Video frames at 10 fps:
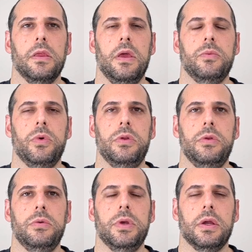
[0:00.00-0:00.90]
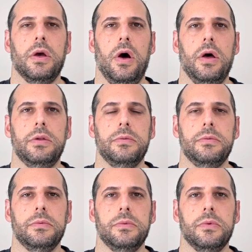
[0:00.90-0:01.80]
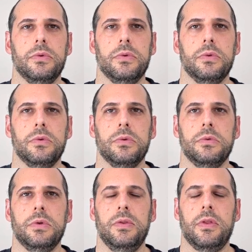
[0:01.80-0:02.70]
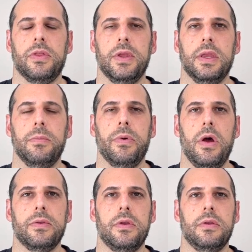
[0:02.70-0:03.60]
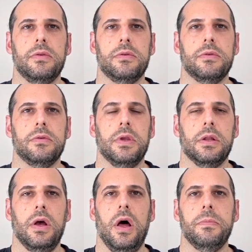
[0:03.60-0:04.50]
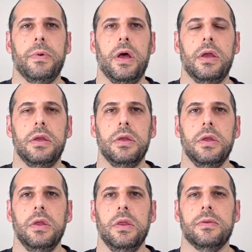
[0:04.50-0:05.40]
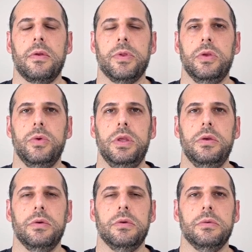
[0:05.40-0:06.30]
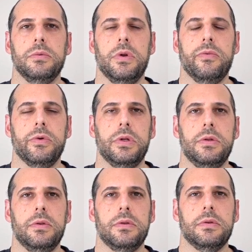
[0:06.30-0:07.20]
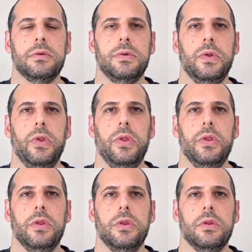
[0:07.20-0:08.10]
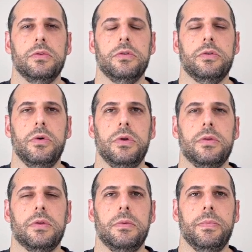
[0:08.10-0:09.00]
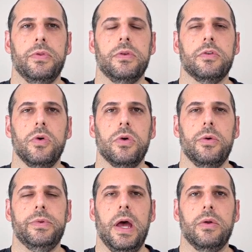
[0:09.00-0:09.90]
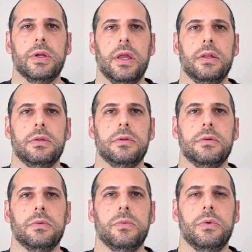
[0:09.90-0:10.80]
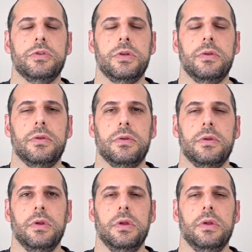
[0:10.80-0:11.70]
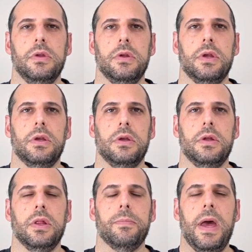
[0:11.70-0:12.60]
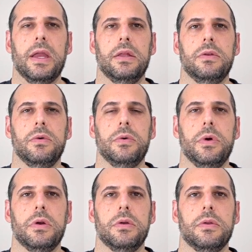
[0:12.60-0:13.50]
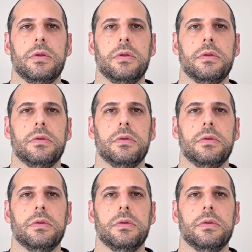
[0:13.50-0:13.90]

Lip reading: And when you get caught in the thinking process, get caught by something you hear, whatever it is, just notice and put the snow globe down again, which is click back into awareness.